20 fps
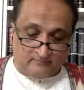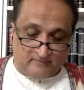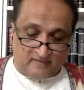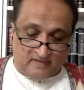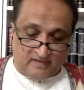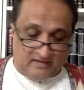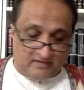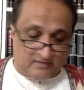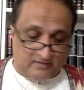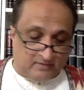
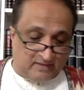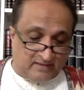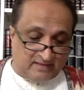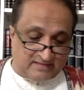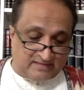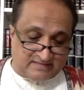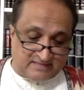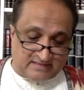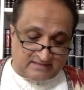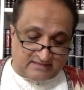
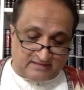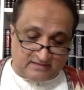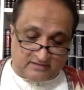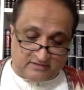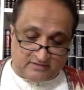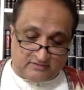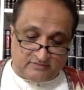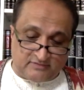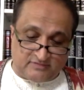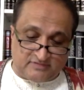Otherwise, that
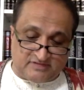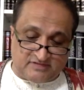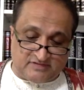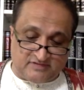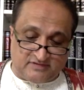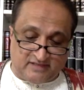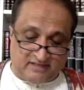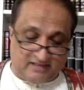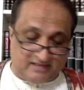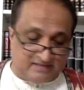concludes
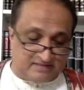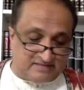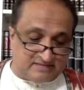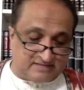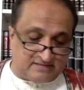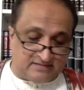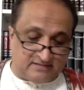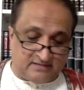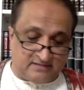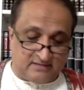today's
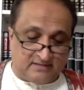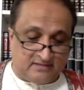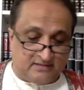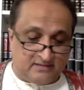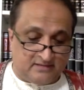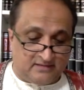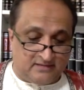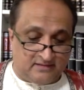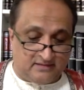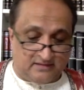
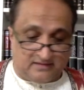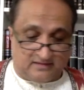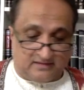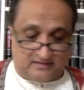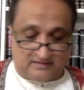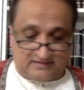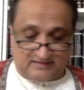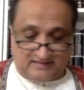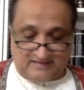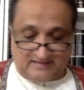uh,
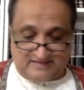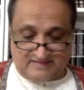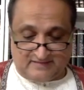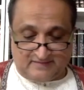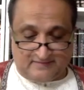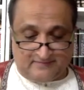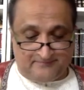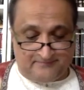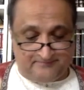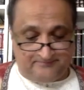
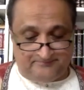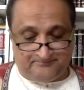lesson.